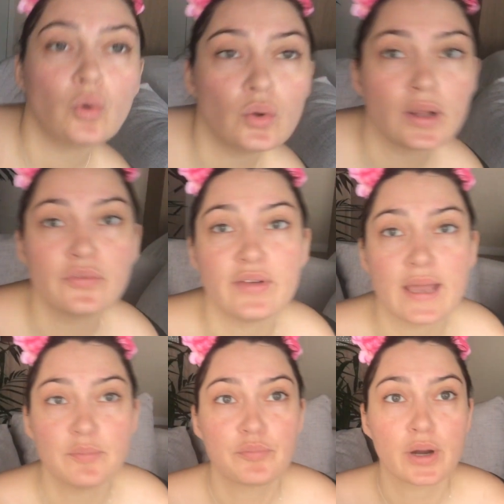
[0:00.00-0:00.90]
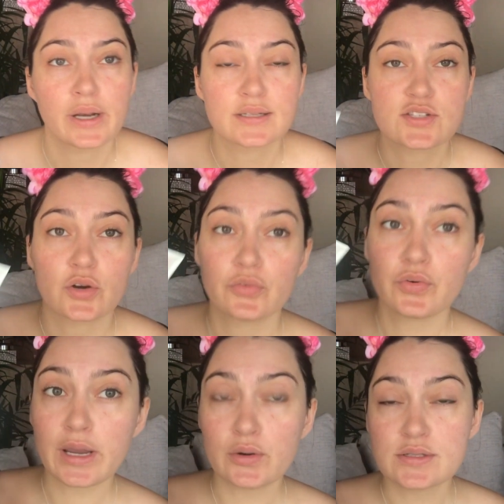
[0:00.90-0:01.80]
all Avène products are
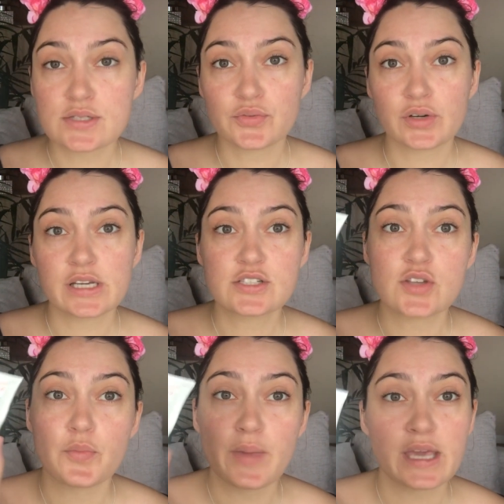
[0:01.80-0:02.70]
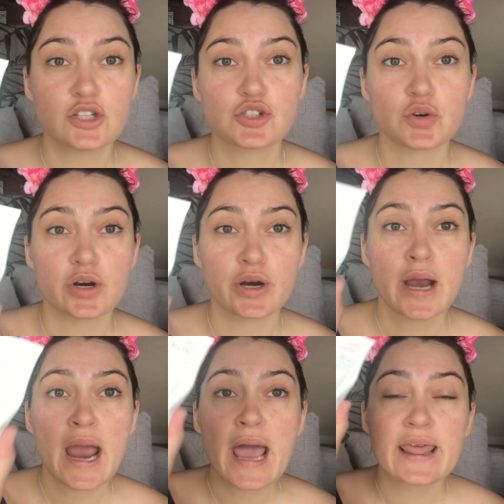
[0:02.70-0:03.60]
fragrance free, so make sure
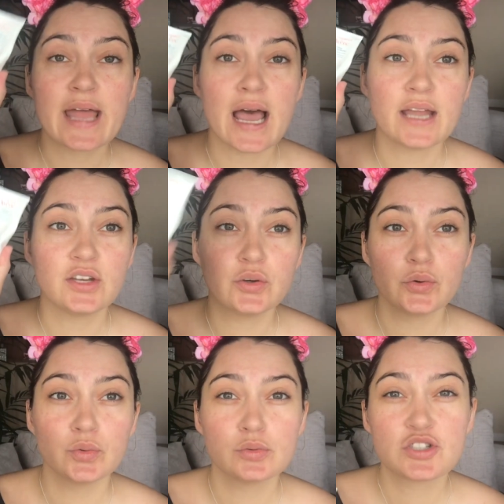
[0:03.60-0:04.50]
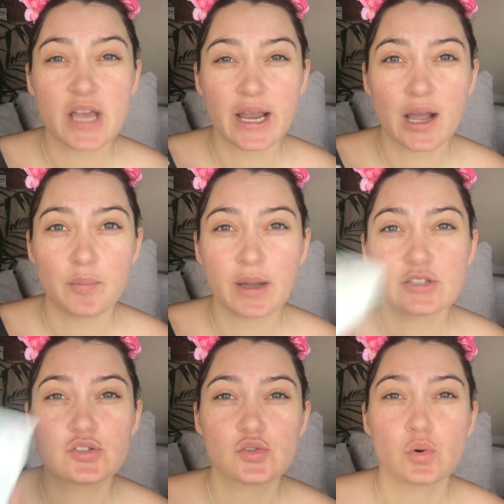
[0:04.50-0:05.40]
that you check out my
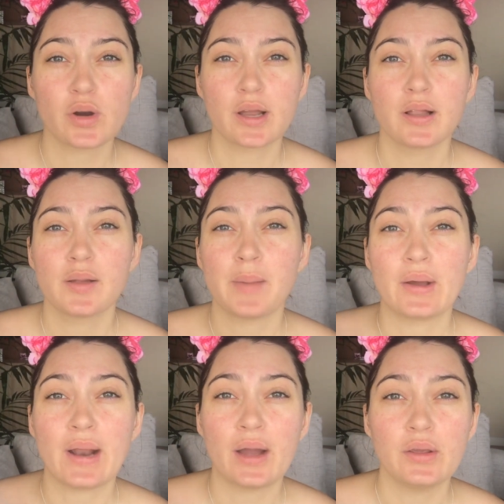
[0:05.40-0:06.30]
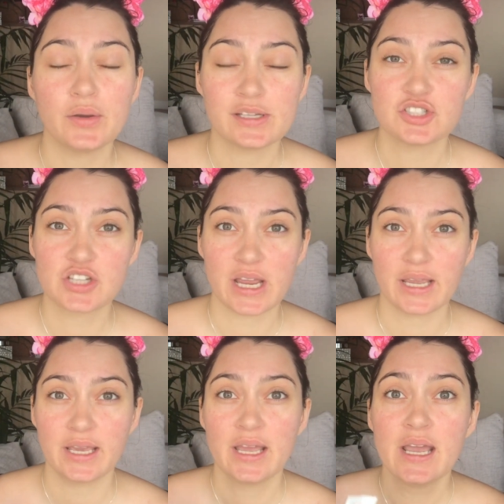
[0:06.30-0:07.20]
tutorial about how you can
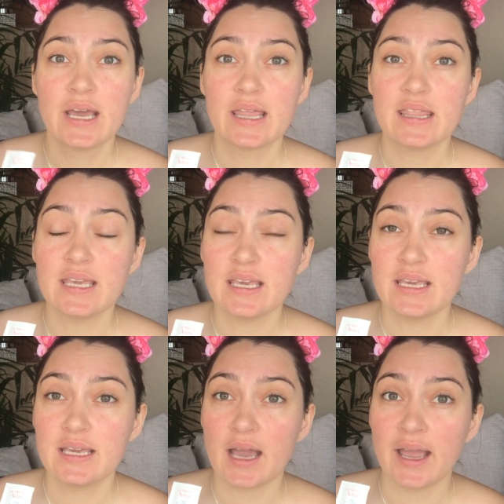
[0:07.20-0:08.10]
check the